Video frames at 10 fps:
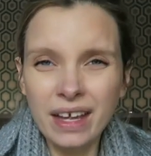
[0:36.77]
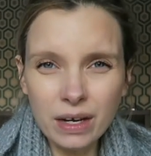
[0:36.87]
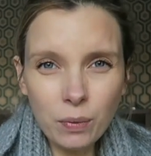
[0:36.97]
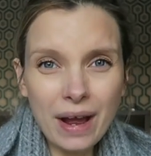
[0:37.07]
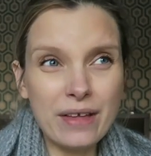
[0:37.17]

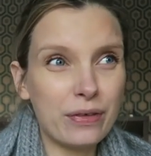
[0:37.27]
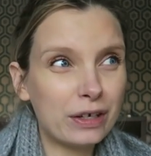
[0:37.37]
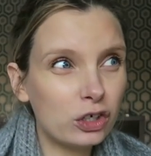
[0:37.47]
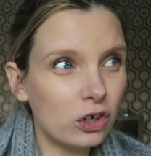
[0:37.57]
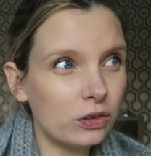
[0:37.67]
In a way,
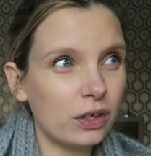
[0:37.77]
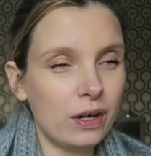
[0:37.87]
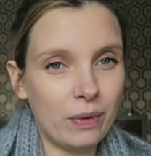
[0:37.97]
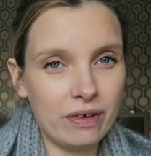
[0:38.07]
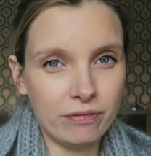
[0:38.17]
thank God that
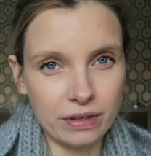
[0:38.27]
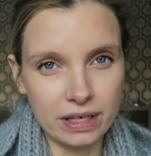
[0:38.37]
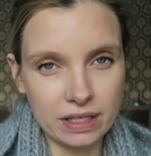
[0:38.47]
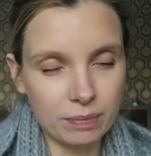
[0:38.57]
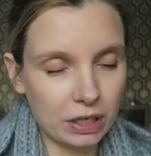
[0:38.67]
I went for
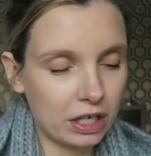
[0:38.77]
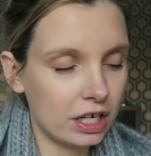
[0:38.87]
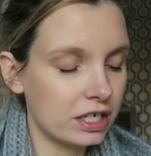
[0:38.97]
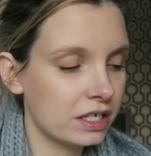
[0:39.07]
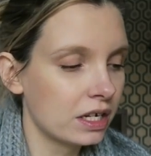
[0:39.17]
this,
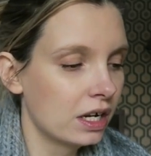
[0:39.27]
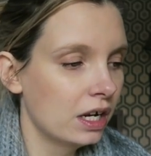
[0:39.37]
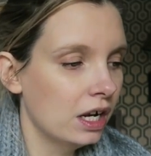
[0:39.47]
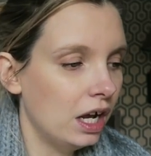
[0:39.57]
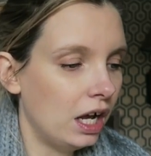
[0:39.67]
because
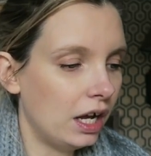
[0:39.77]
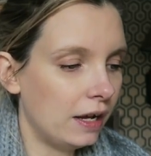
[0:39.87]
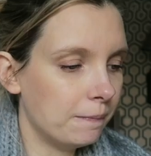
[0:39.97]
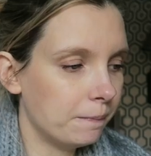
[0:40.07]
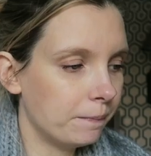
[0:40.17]

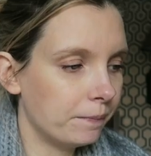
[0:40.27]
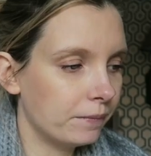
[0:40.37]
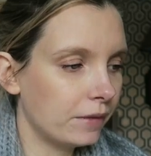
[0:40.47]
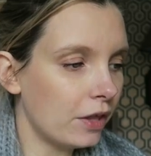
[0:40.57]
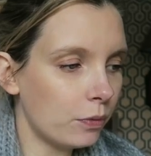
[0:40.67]

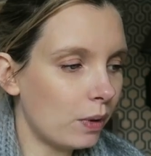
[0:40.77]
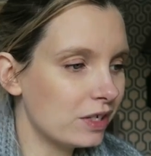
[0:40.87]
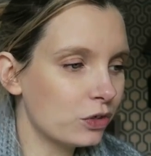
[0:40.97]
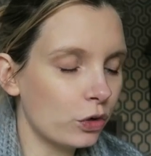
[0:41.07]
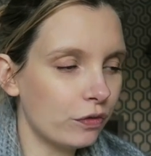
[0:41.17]

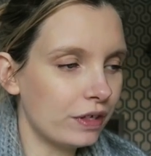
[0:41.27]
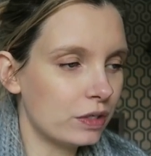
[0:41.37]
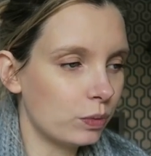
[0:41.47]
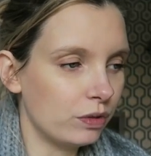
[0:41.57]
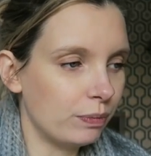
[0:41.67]
otherwise none of
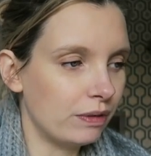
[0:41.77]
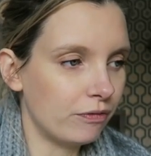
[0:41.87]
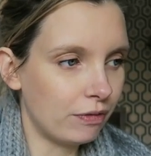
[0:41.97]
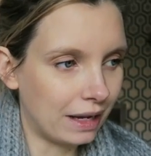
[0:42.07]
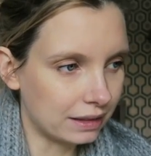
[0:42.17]
this would have been
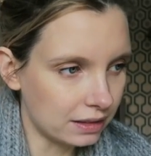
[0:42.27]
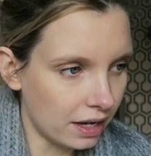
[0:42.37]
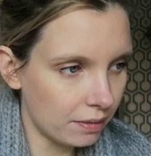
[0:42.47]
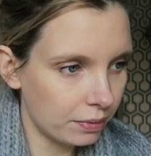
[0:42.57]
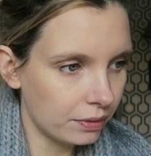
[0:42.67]
flagged
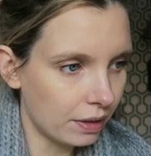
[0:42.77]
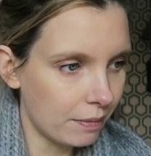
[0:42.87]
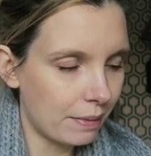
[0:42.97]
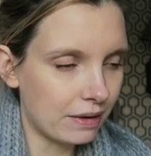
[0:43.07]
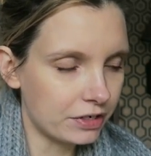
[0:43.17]
up that
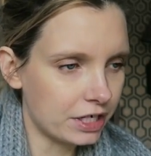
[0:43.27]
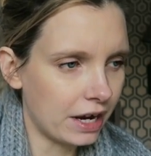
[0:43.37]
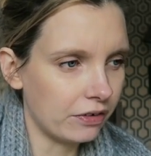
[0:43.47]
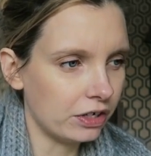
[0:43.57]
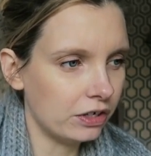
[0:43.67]
I'm about to
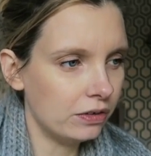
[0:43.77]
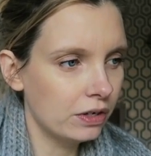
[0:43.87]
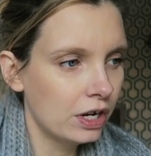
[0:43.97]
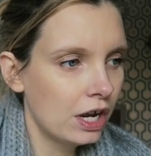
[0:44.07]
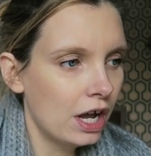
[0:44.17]
tell
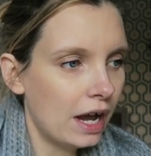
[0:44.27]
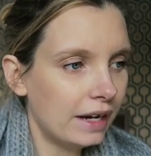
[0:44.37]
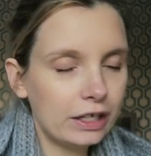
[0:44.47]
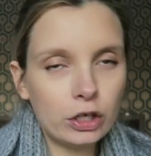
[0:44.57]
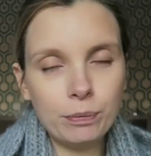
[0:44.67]
you,
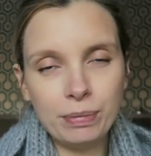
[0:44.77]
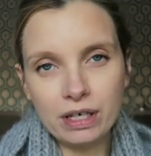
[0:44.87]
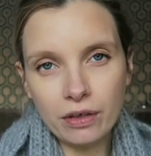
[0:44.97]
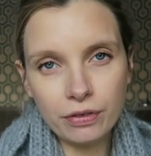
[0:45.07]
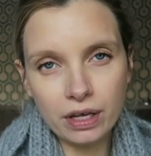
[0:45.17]
and it could be
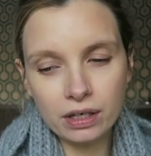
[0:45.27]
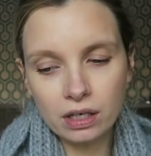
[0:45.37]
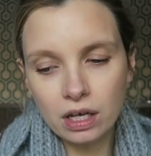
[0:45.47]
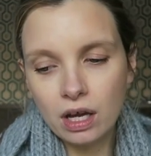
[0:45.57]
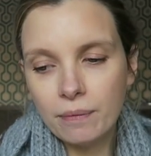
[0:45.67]

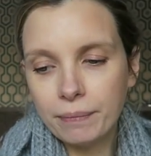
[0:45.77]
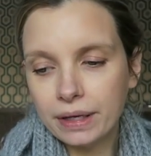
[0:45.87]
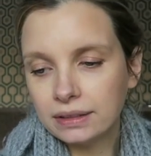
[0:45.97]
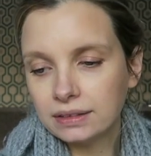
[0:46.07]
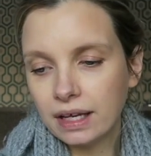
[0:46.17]
nothing,
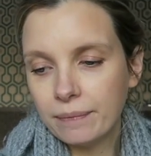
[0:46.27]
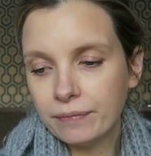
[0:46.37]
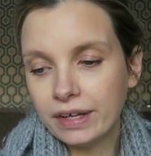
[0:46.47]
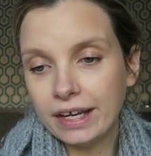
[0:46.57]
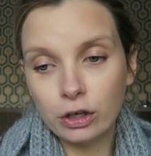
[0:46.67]
but
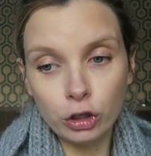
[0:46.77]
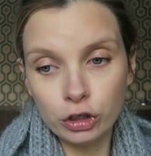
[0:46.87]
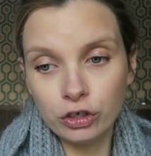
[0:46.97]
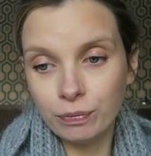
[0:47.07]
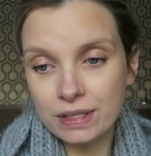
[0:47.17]
it
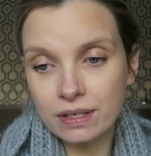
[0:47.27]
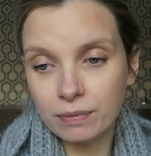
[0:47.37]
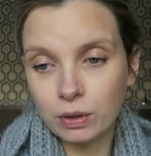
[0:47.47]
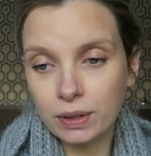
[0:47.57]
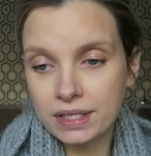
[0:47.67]
could have been
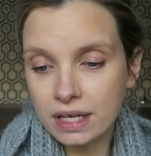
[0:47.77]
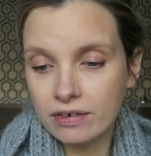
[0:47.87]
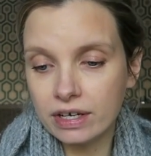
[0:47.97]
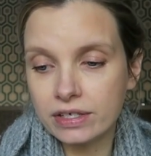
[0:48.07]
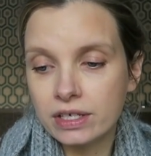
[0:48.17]
something quite
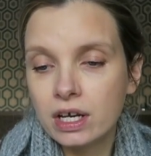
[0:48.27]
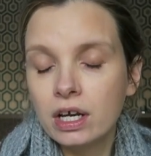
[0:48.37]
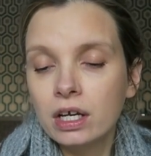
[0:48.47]
serious.